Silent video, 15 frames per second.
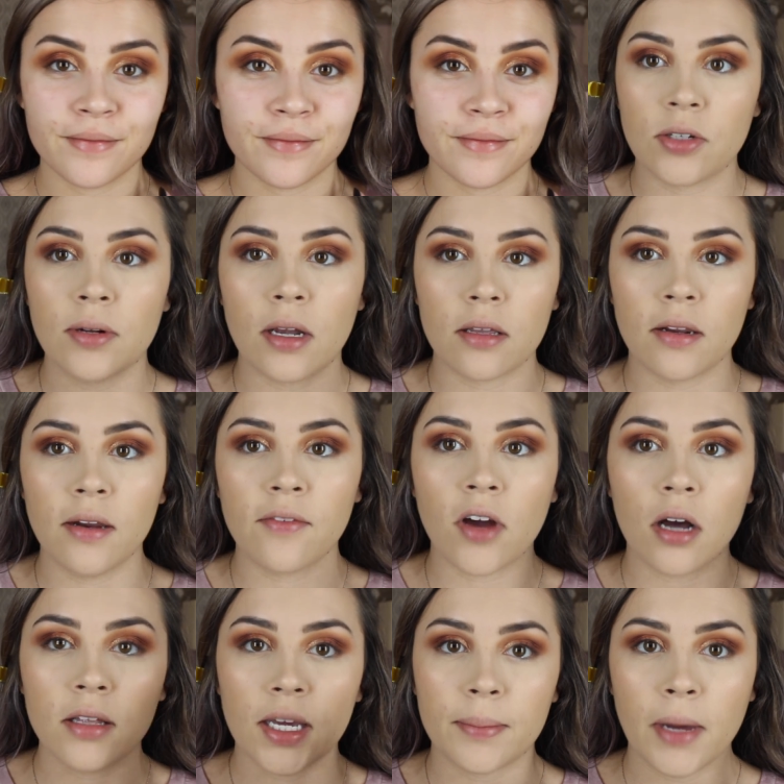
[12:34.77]
So now that I've
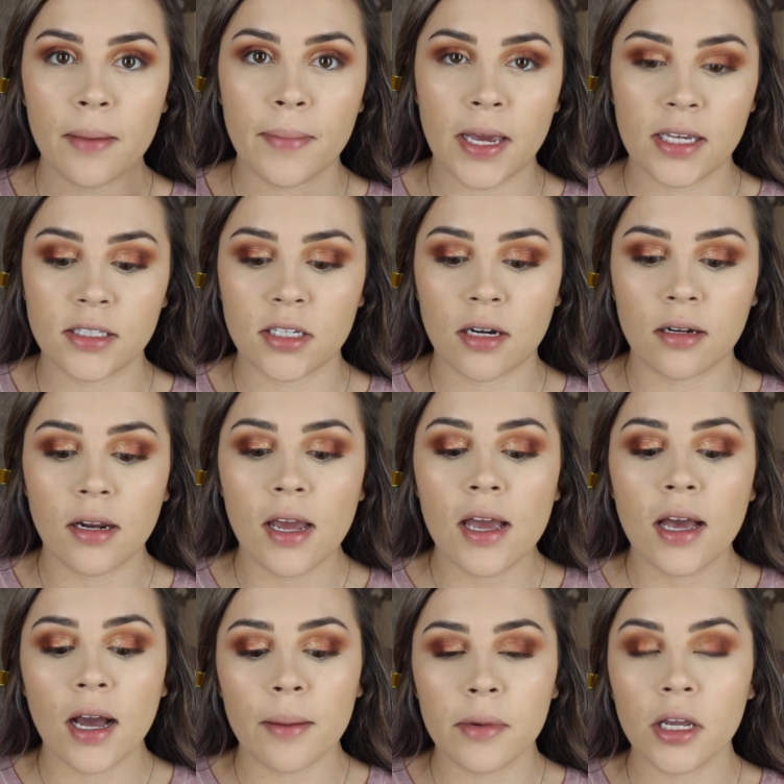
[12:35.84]
got like my base on,
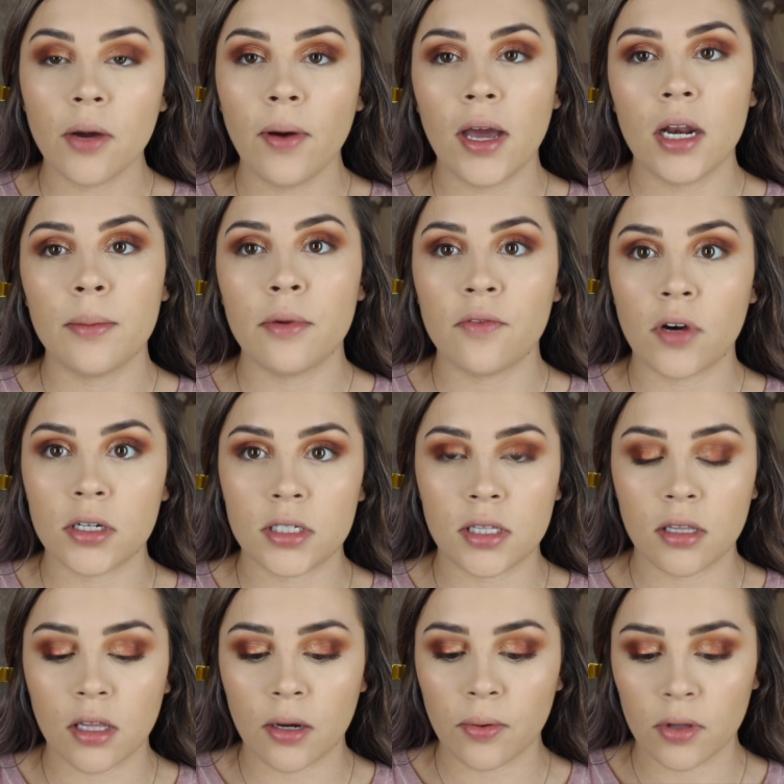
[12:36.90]
I'm going to go ahead and move on to
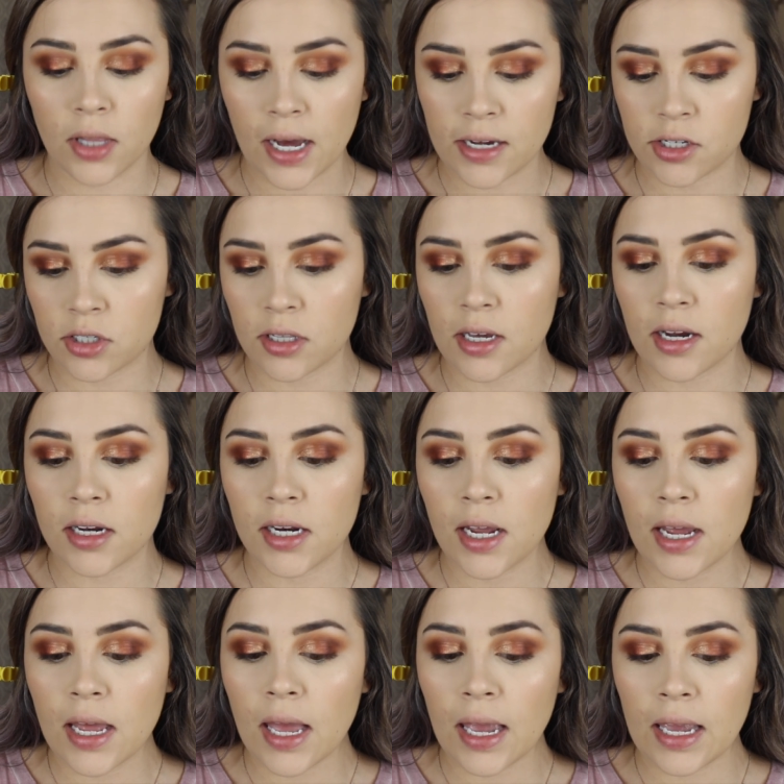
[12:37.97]
the lower lash line.
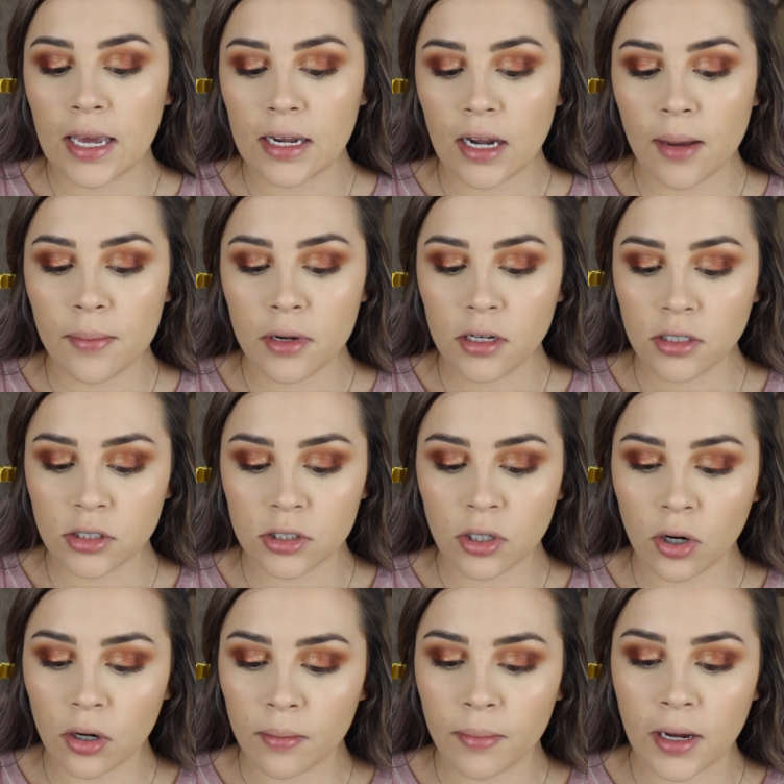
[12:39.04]
And I'm going to
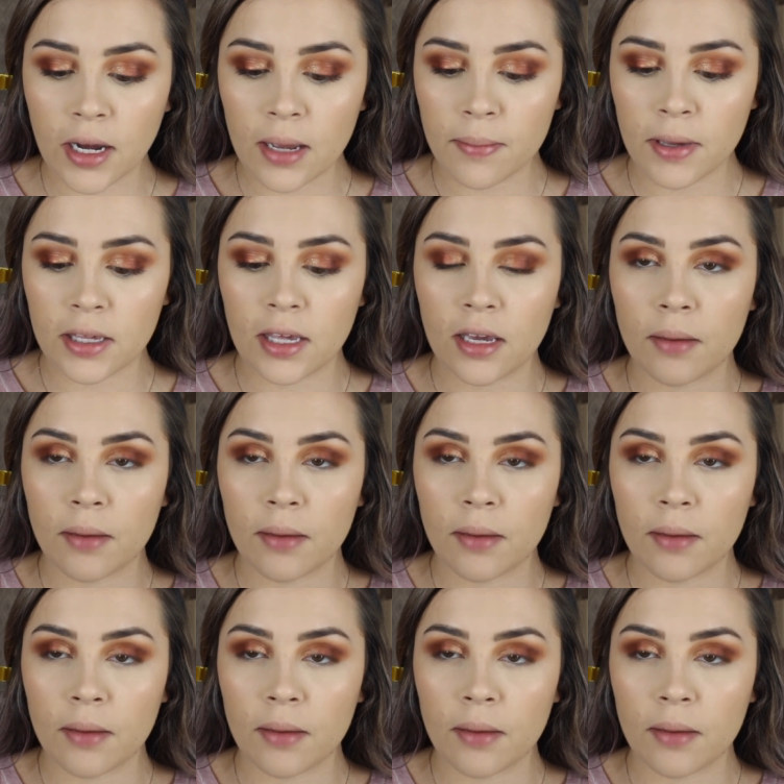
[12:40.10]
start by picking